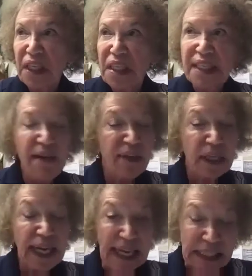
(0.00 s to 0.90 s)
7
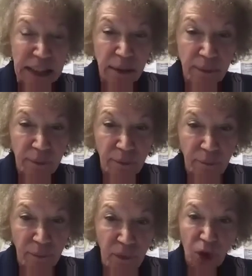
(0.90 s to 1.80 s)
links
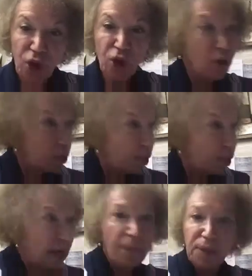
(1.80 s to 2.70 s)
to
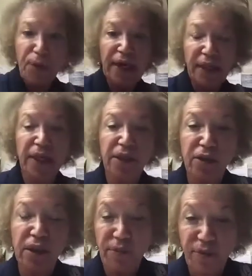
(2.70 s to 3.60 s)
cannabis
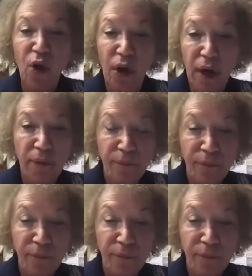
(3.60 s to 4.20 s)
practitioners in Florida.